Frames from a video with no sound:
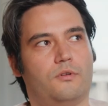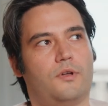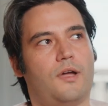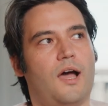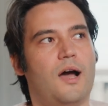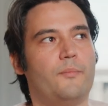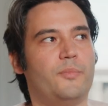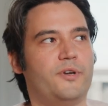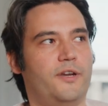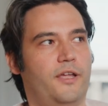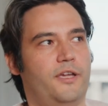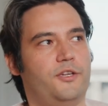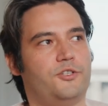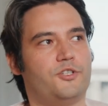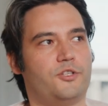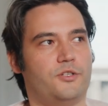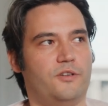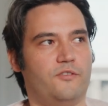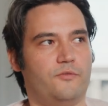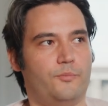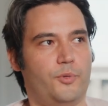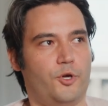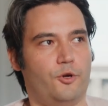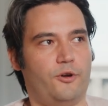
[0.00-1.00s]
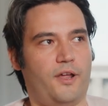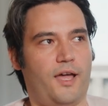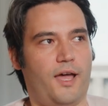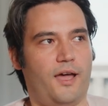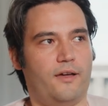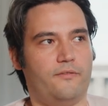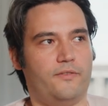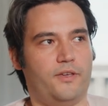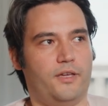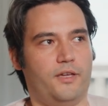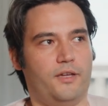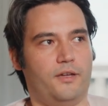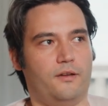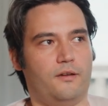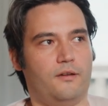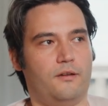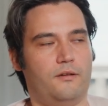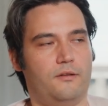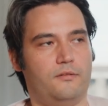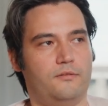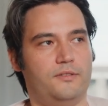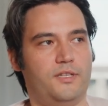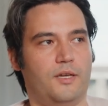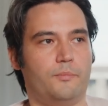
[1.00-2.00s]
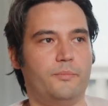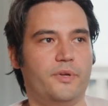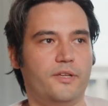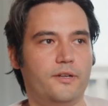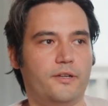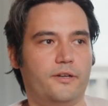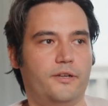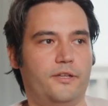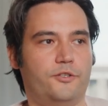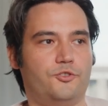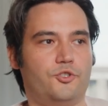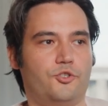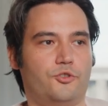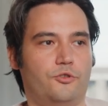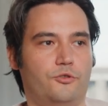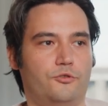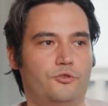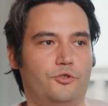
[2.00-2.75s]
combination of both having the ability to